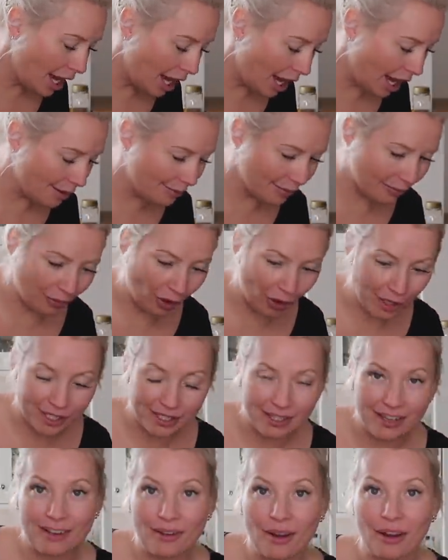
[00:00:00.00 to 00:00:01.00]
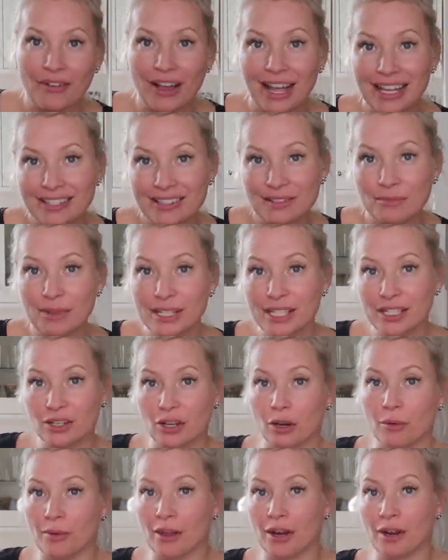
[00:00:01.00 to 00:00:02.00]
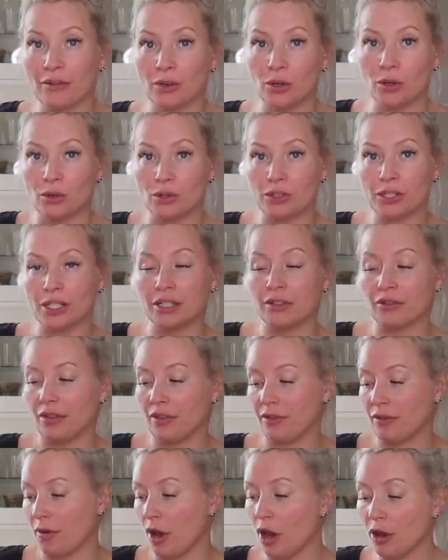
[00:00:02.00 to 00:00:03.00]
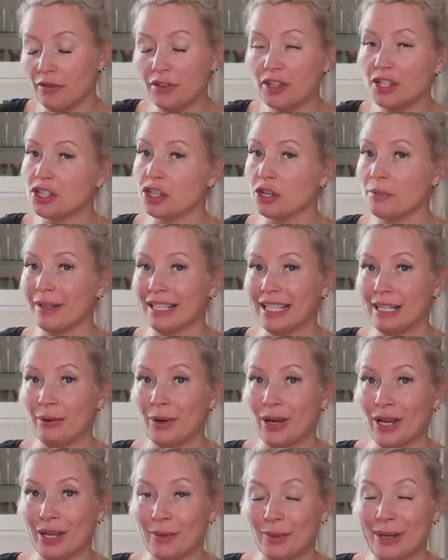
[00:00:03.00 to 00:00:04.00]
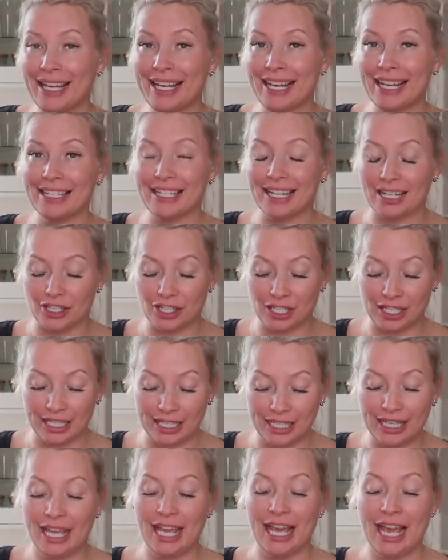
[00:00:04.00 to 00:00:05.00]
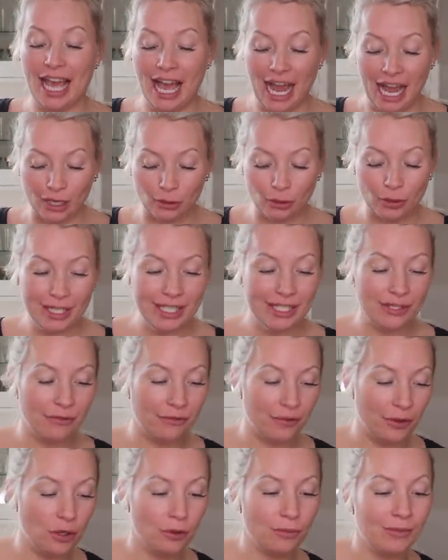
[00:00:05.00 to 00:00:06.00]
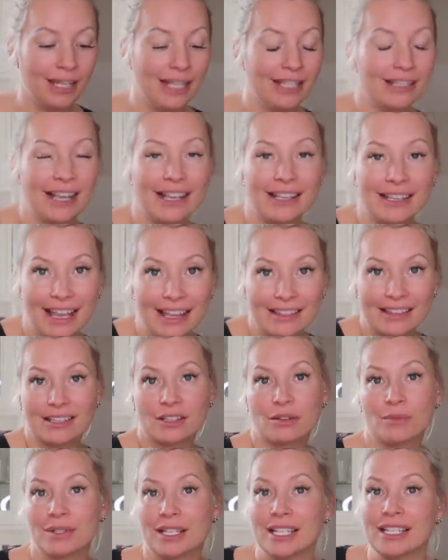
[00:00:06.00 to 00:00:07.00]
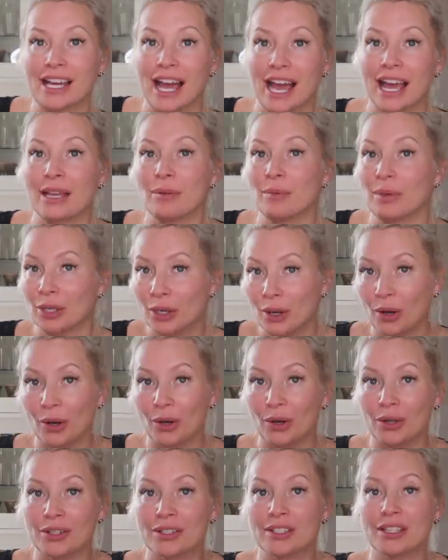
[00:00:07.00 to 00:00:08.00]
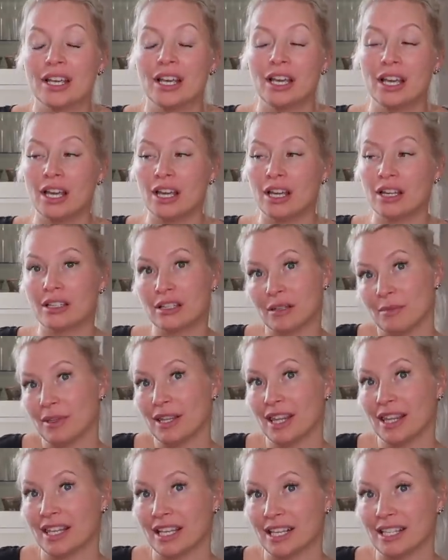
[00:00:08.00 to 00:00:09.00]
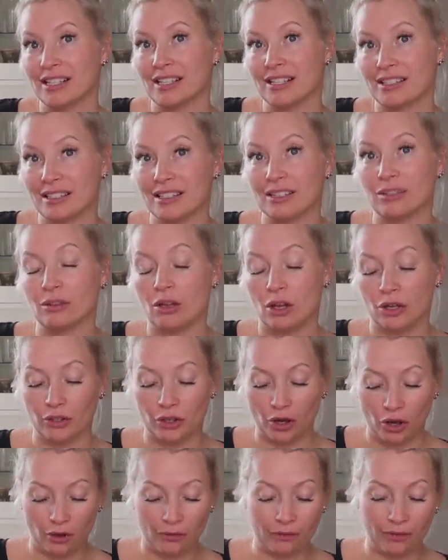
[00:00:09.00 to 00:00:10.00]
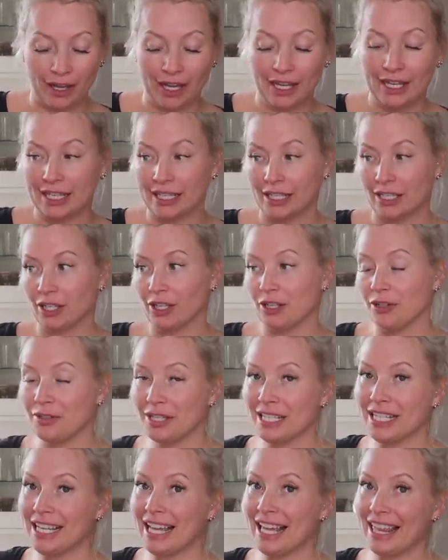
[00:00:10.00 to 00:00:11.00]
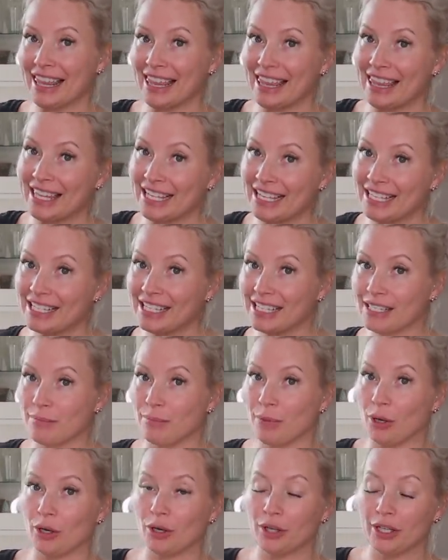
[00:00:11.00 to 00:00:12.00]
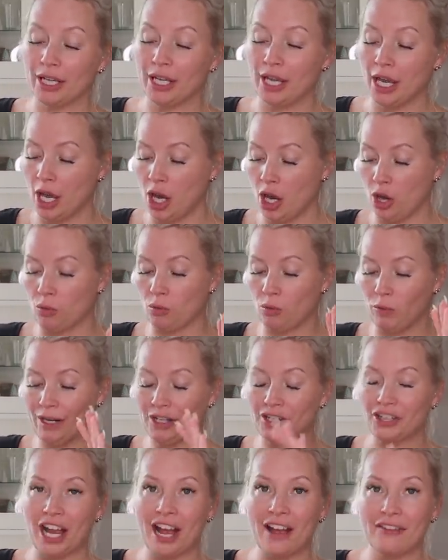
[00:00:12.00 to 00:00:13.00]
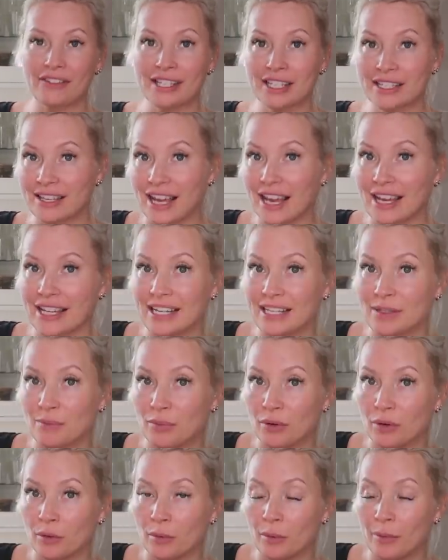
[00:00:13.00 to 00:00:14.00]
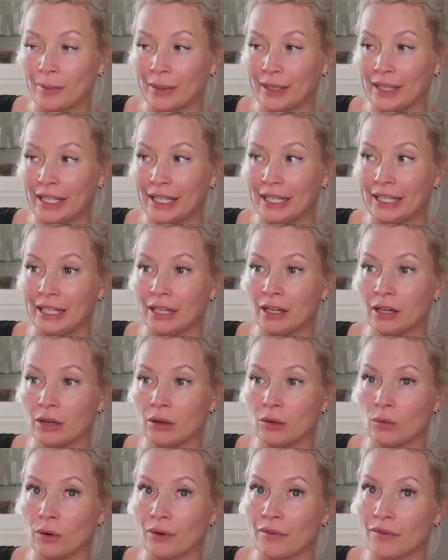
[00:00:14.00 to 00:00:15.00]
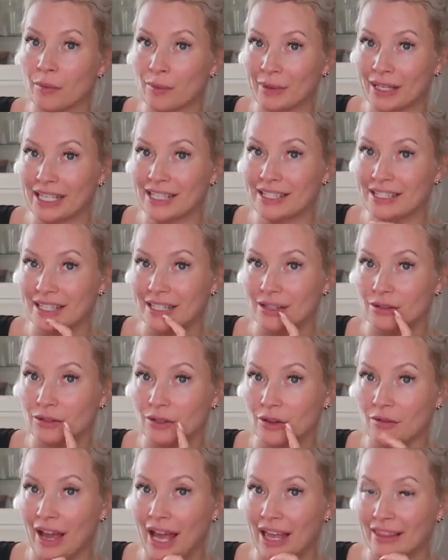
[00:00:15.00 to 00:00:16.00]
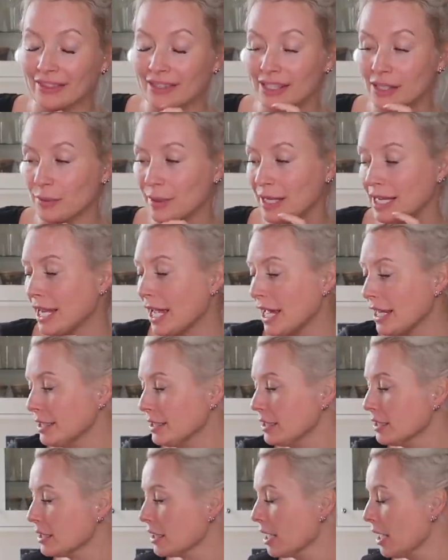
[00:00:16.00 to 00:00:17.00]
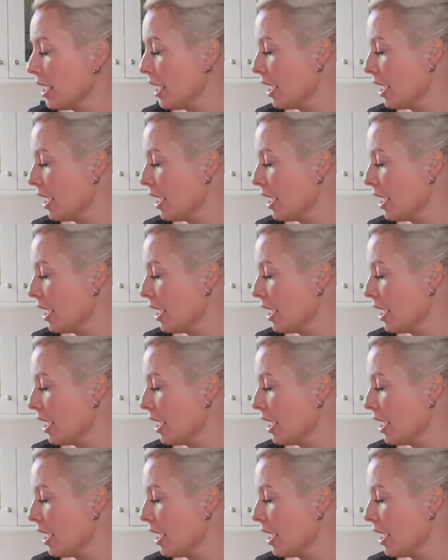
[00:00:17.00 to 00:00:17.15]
Right, so I've had some bits come that I've ordered over the Jubilee weekend, actually. And I wanted to film this and get this up today because some of the things are still on offer, including this boy, which I have to say is probably one of the biggest deals I've had this weekend.